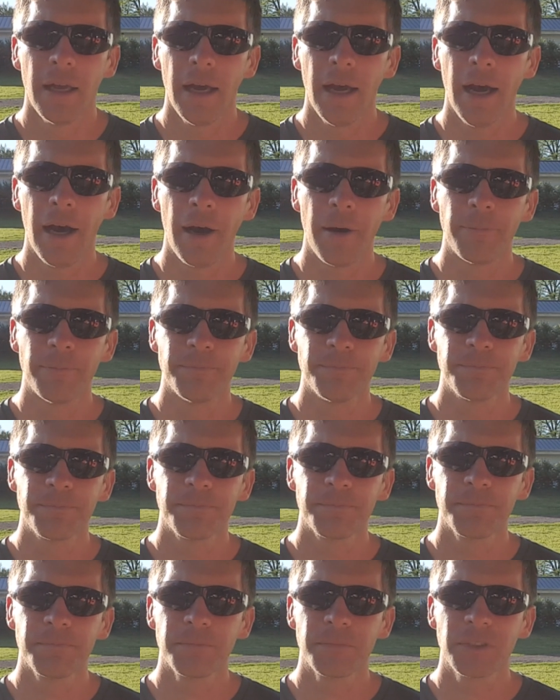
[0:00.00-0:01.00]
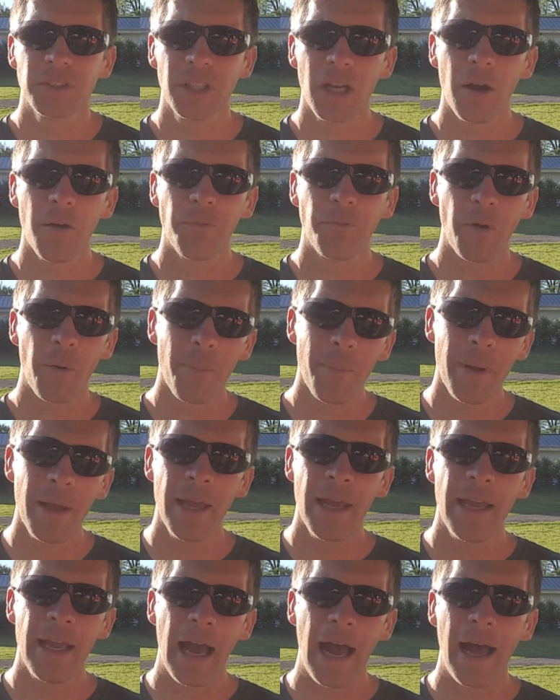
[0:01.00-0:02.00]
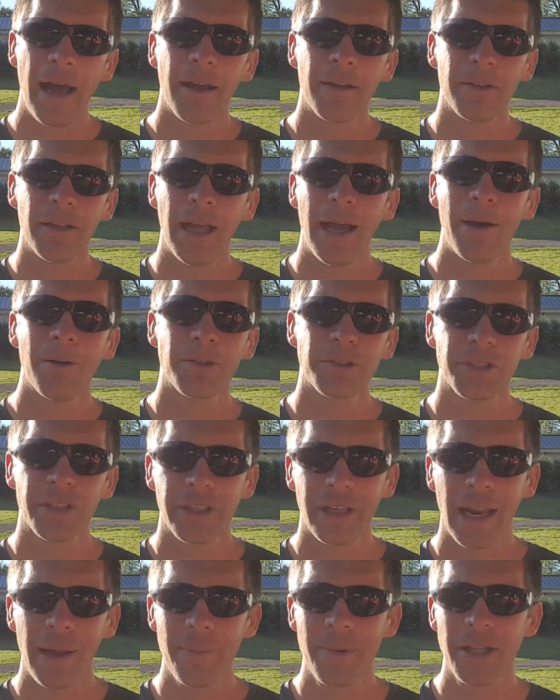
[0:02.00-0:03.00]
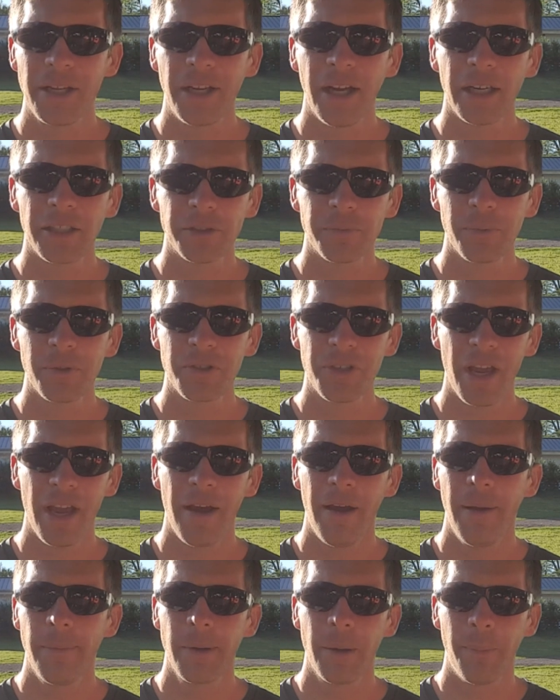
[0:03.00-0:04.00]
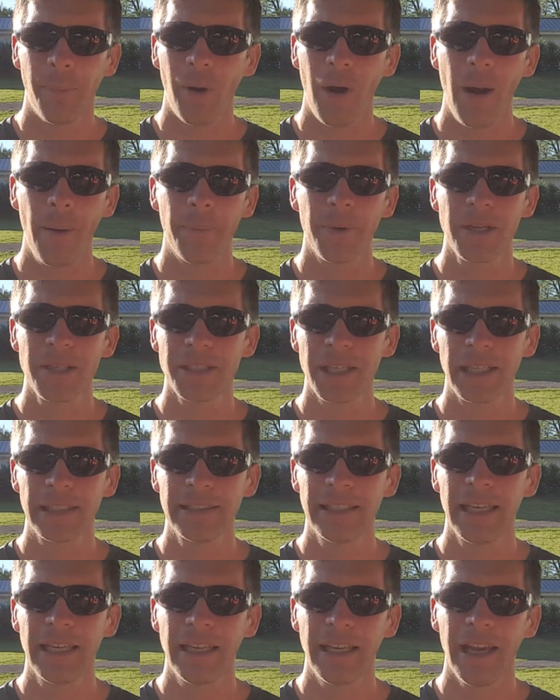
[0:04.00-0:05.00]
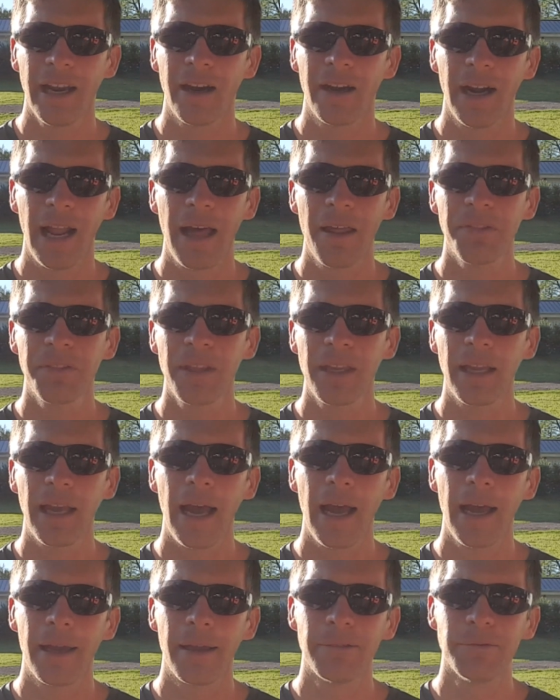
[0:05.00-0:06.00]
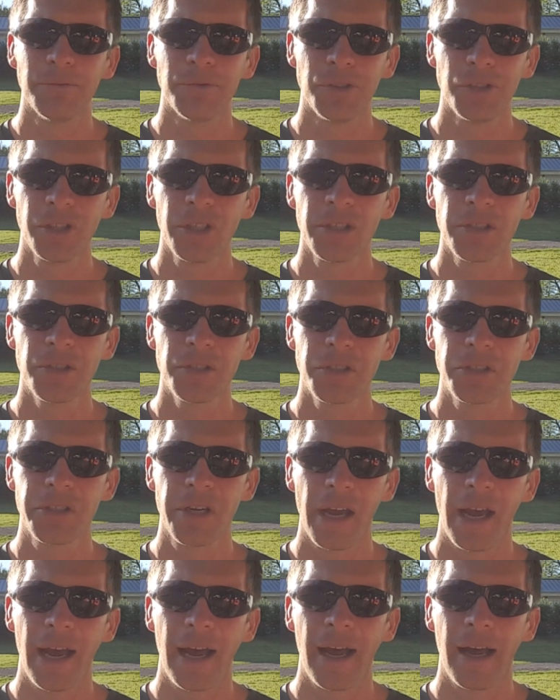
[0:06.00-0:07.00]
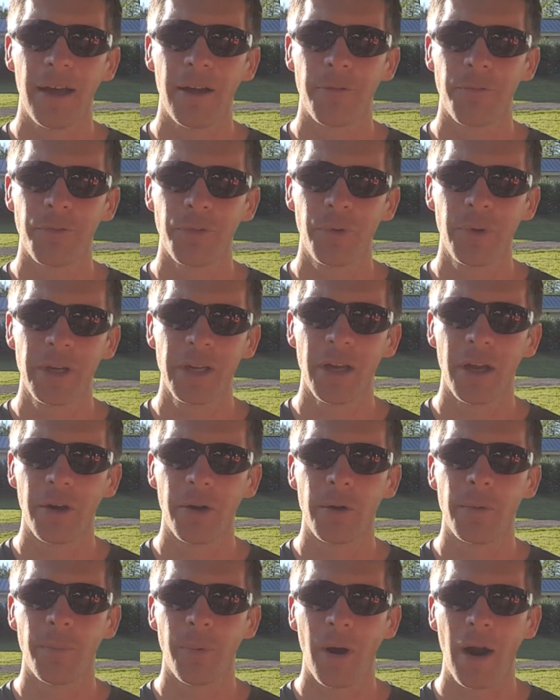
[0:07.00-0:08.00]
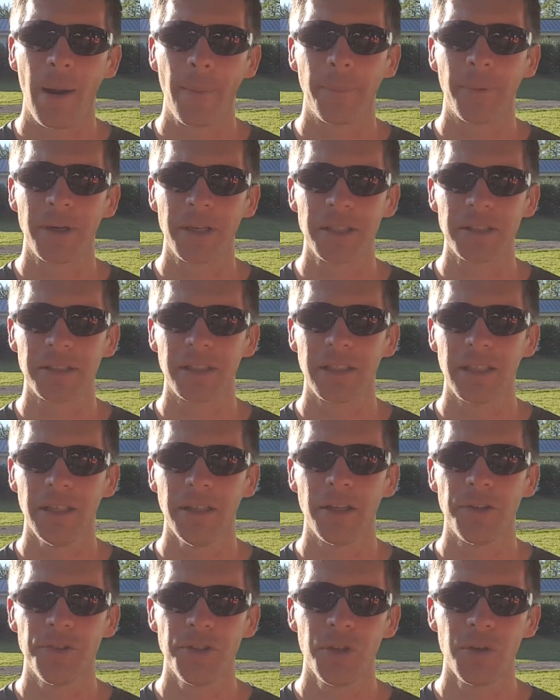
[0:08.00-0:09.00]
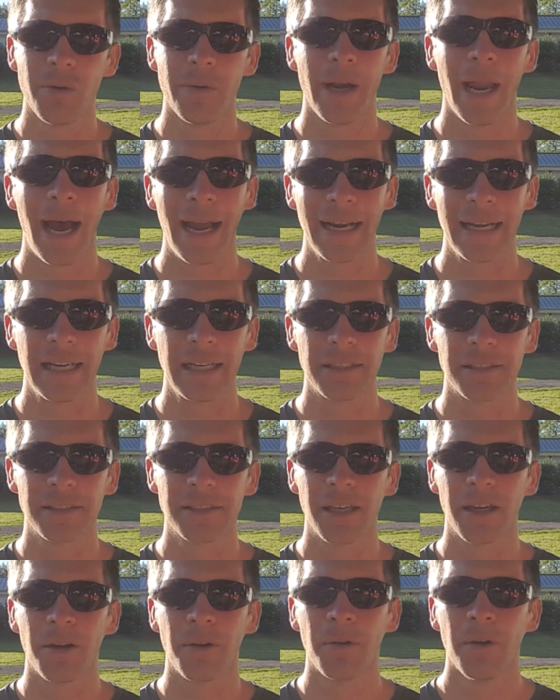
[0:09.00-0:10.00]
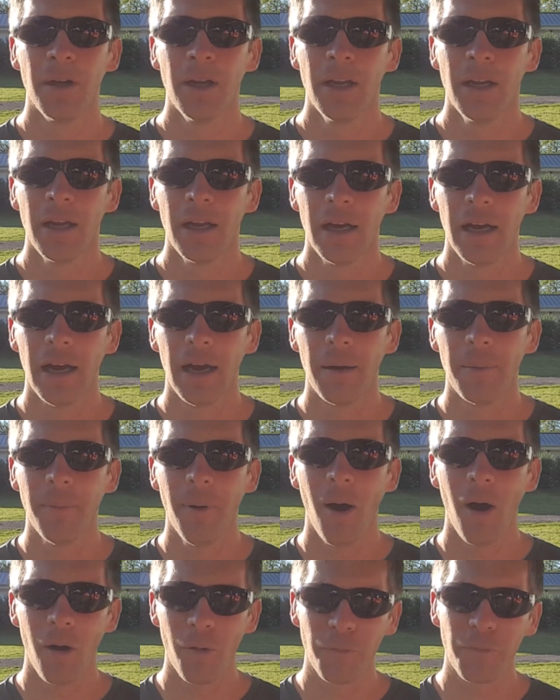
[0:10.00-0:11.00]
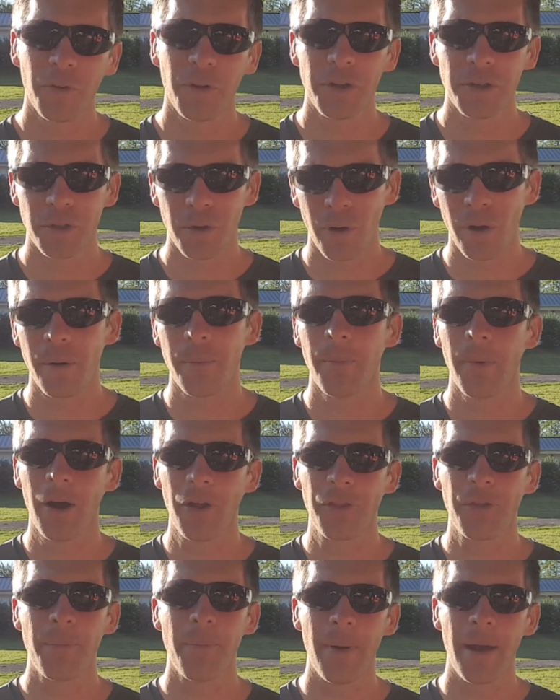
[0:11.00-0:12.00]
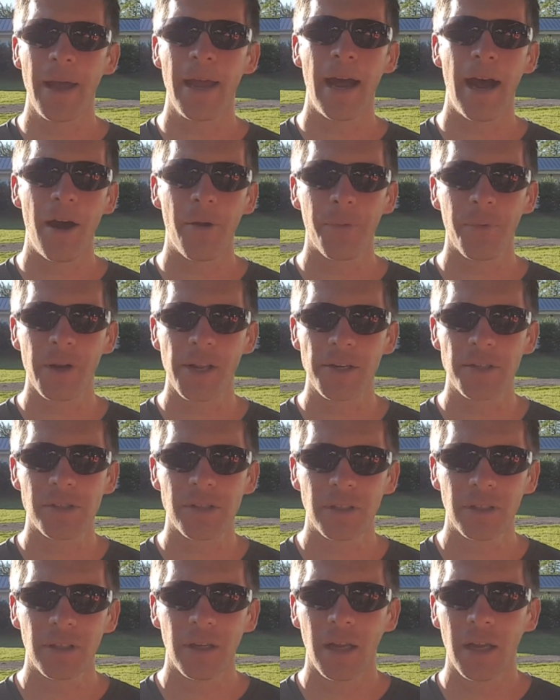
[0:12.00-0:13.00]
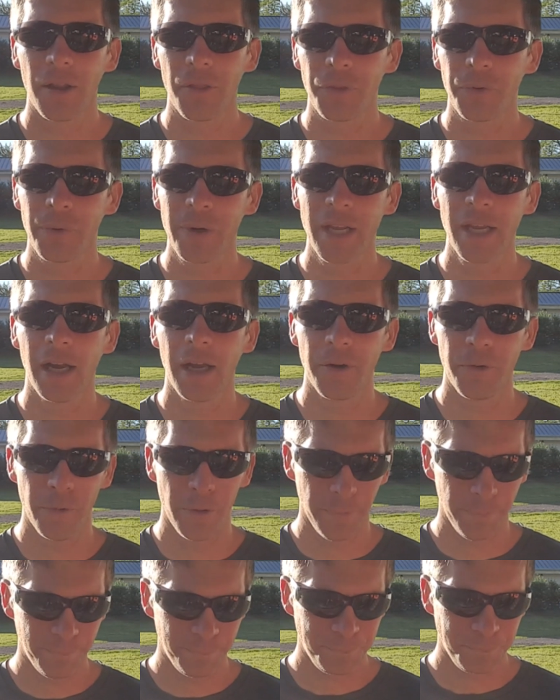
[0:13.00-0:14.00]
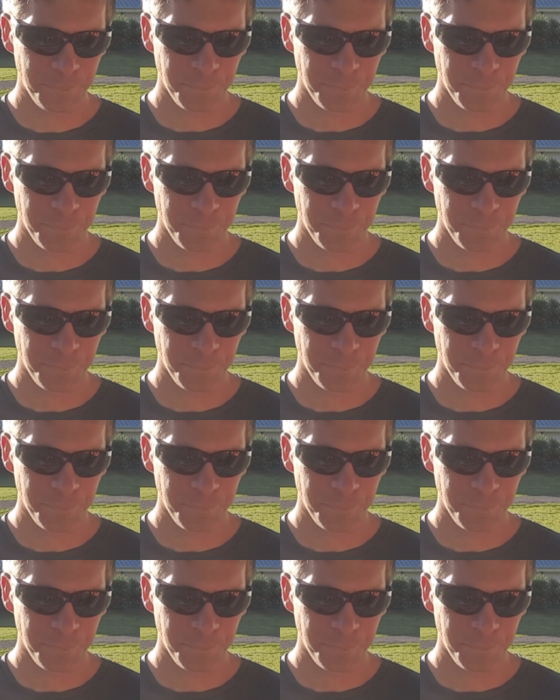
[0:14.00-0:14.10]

um, so for me, I, I was looking at how many customers I have, how many properties I take care of, and I think I am just shy of three hundred properties, in the two ninety. So. Um, hopefully during the month of May I'll reach uh, three hundred,